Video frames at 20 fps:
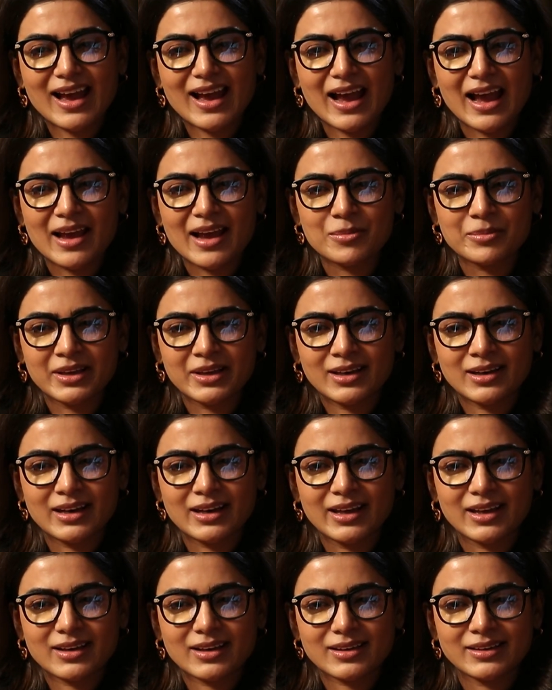I mean,
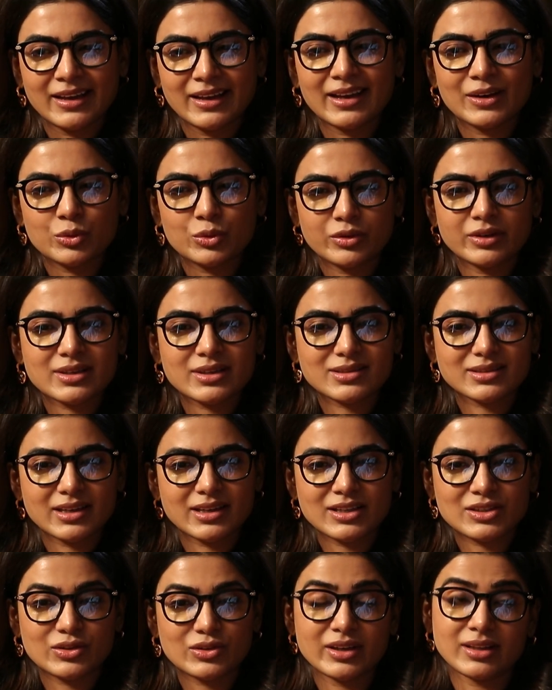like nenu unna
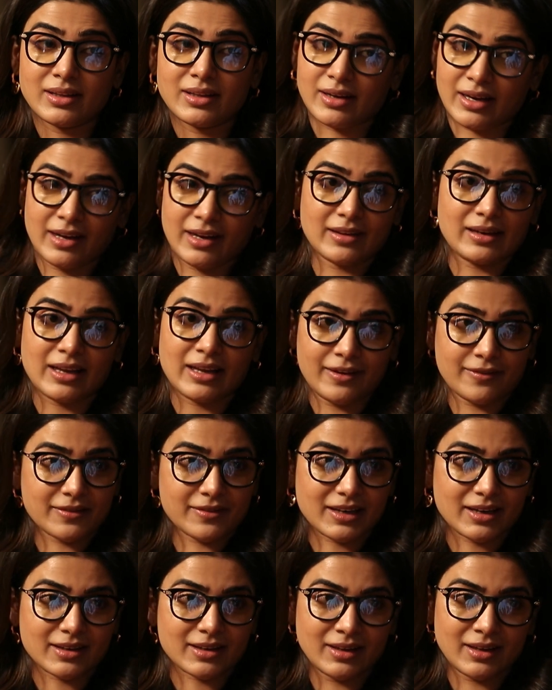stage lo idi life
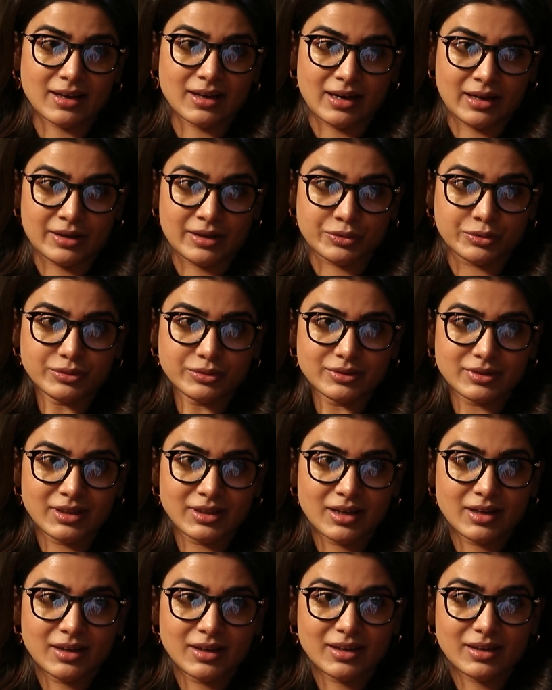threatening kaadu.
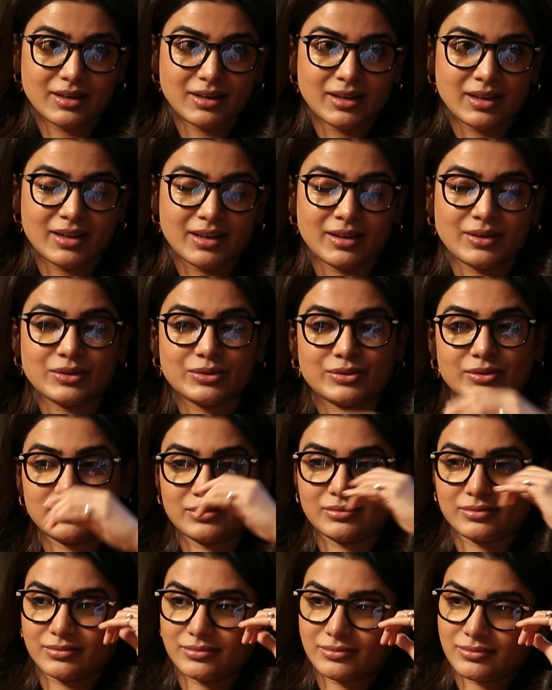Nenu,
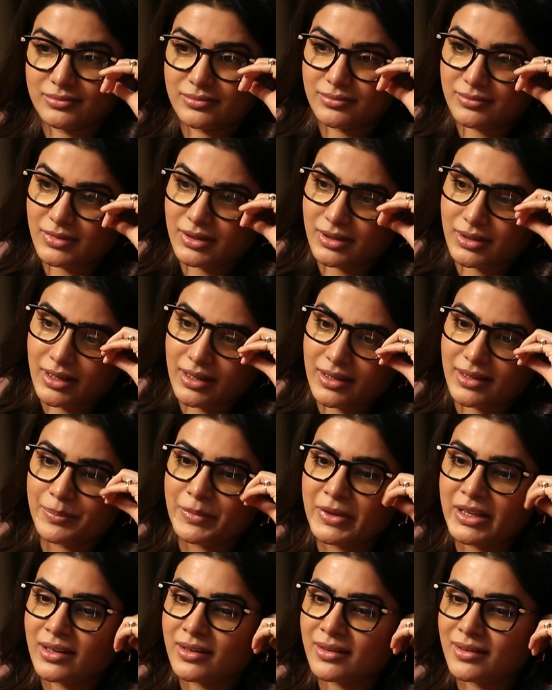I
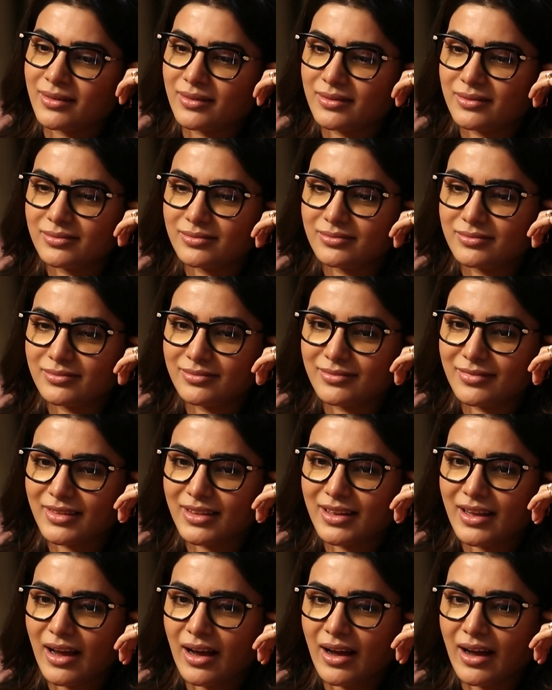mean,
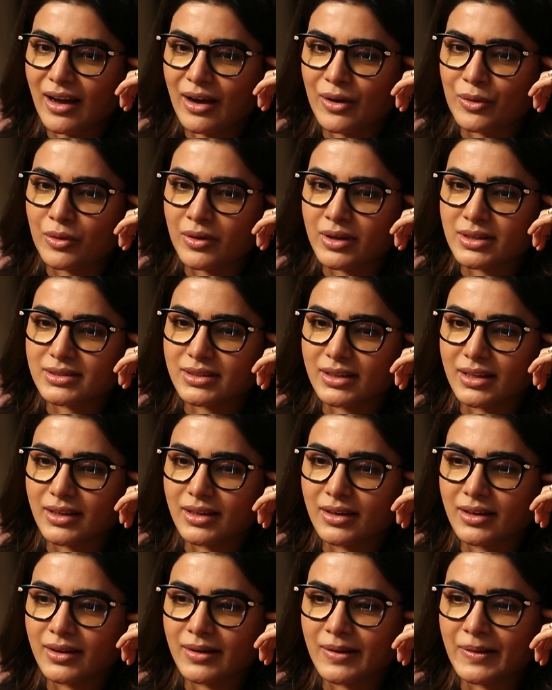how do I say,
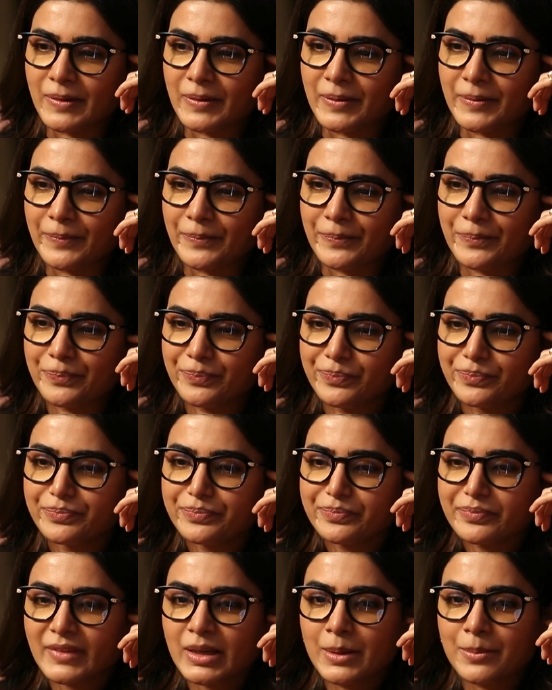
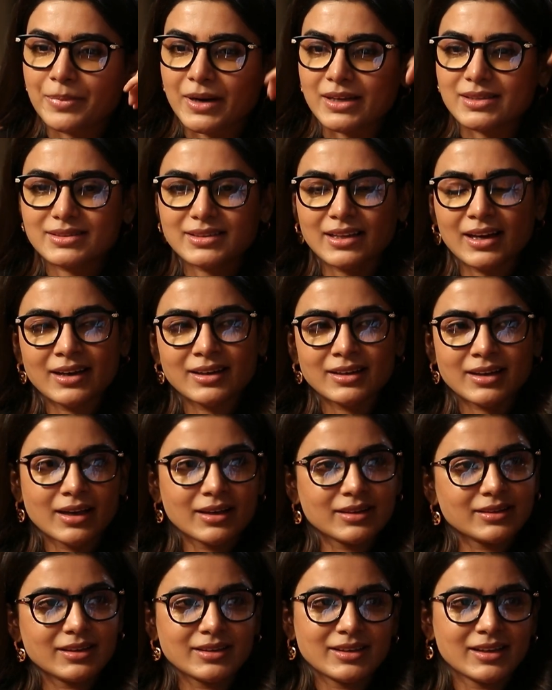
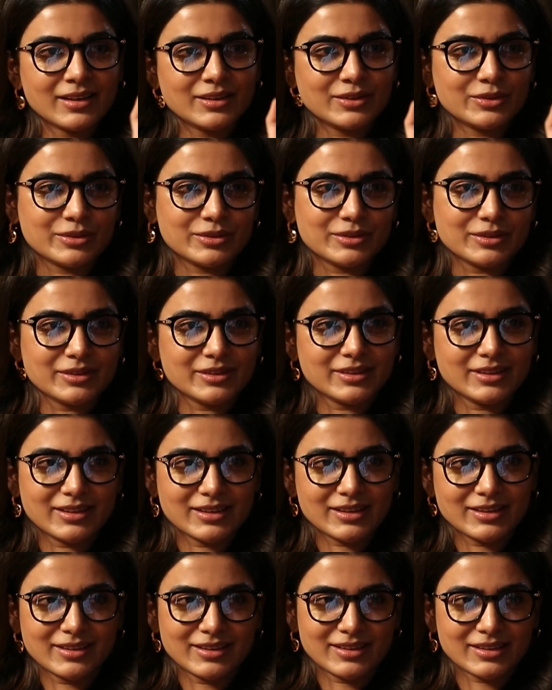prasthanakaithe nenu
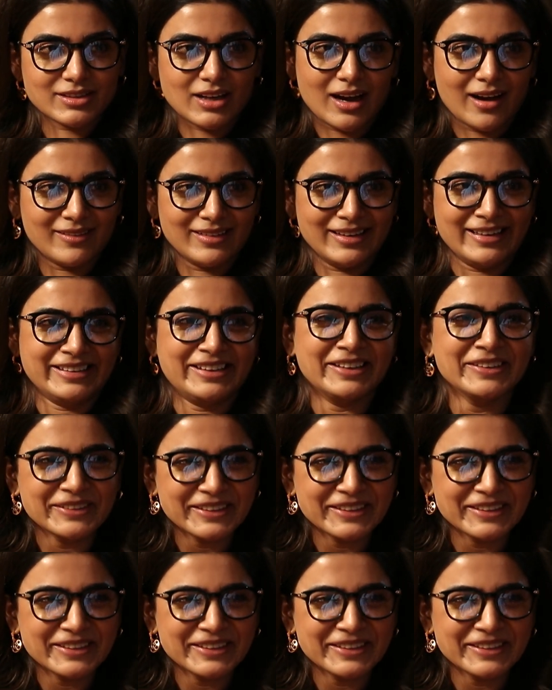chaavaledu.